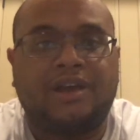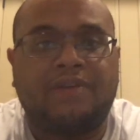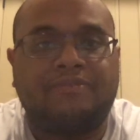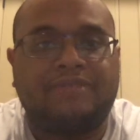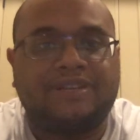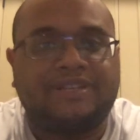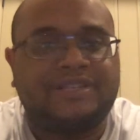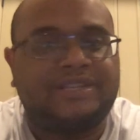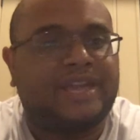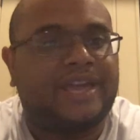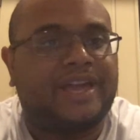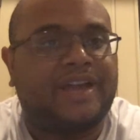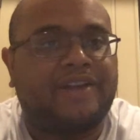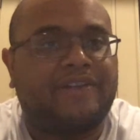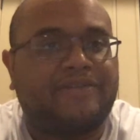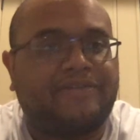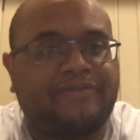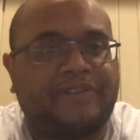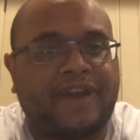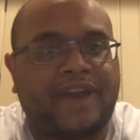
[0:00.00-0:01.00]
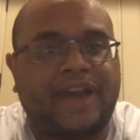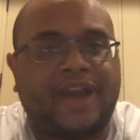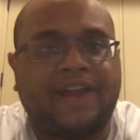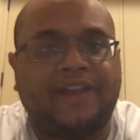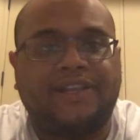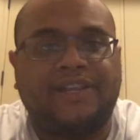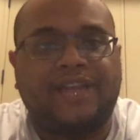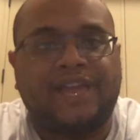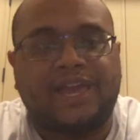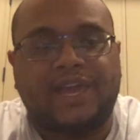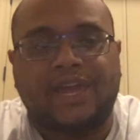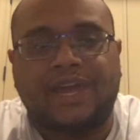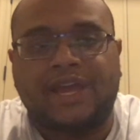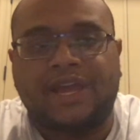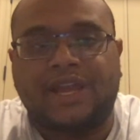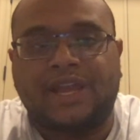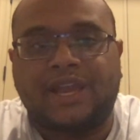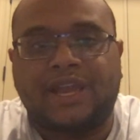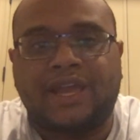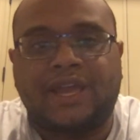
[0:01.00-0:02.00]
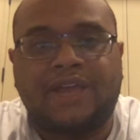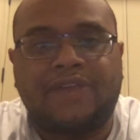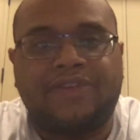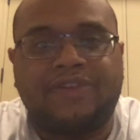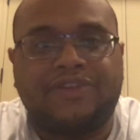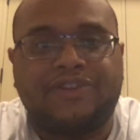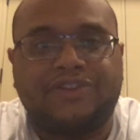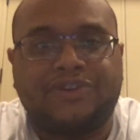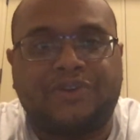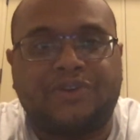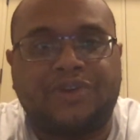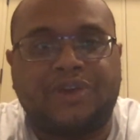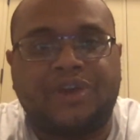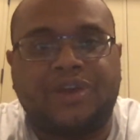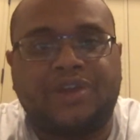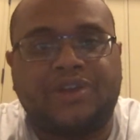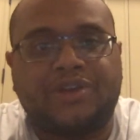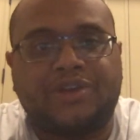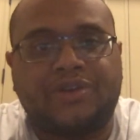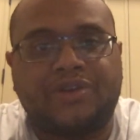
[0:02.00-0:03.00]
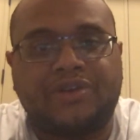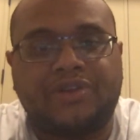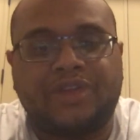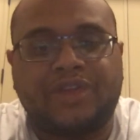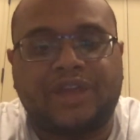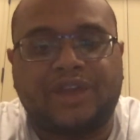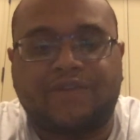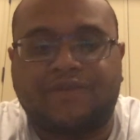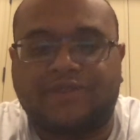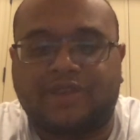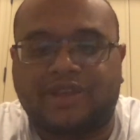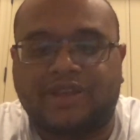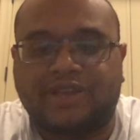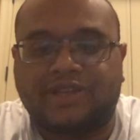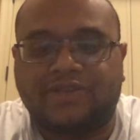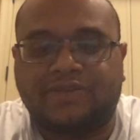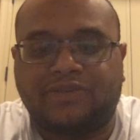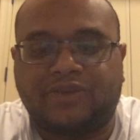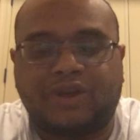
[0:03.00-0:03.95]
mistake of fact, and the jury had heard the evidence.